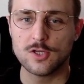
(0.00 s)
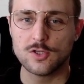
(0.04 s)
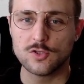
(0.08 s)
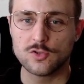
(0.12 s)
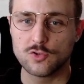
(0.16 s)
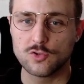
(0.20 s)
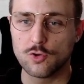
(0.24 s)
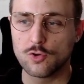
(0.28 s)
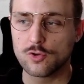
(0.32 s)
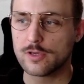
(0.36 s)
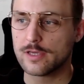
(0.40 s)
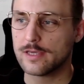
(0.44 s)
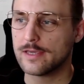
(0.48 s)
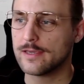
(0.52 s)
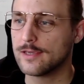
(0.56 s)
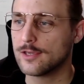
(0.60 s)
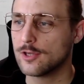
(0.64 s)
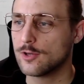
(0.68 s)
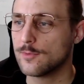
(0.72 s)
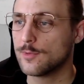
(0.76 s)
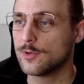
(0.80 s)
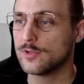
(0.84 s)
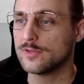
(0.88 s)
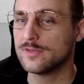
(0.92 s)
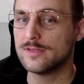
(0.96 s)
talking
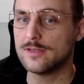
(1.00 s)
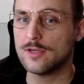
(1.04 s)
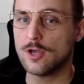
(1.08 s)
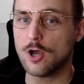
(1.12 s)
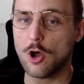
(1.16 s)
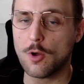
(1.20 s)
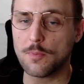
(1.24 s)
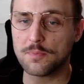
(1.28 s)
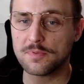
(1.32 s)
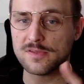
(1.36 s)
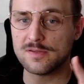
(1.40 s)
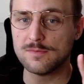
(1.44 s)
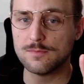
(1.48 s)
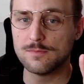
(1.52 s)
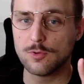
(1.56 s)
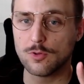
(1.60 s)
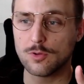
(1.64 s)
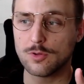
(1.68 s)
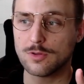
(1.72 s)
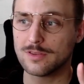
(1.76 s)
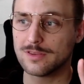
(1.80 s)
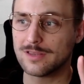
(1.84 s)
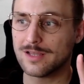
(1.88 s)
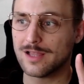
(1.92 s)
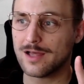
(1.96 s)
about the
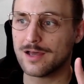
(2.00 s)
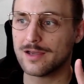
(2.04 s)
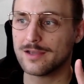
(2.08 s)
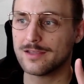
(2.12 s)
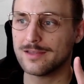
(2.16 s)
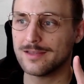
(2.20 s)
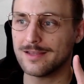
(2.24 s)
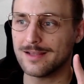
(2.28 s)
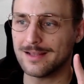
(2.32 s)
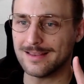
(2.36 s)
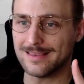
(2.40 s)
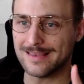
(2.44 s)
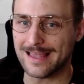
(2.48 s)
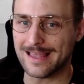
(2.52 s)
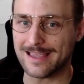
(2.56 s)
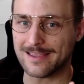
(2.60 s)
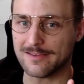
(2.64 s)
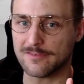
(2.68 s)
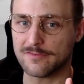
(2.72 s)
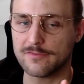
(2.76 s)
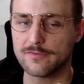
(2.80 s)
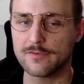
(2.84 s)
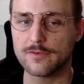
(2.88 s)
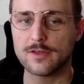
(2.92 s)
optimal line length.